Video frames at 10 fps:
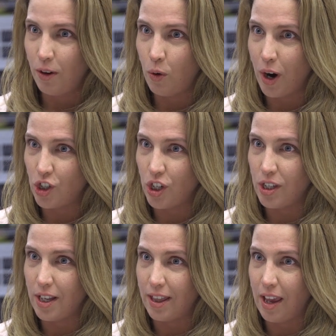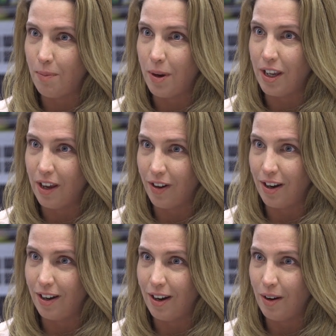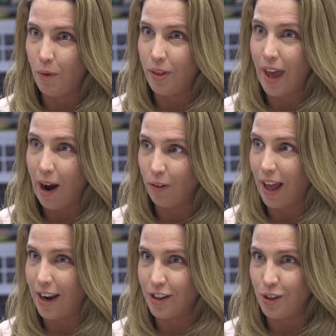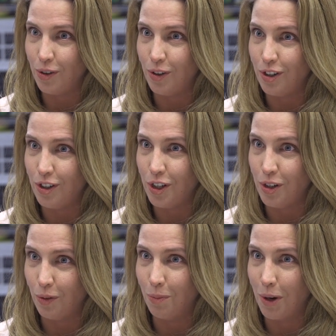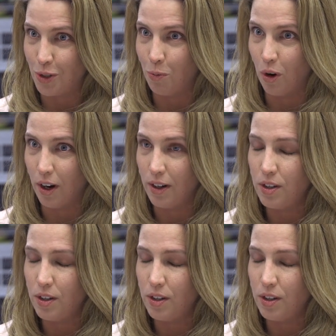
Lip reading: questions that they've been given without latitude to do much more.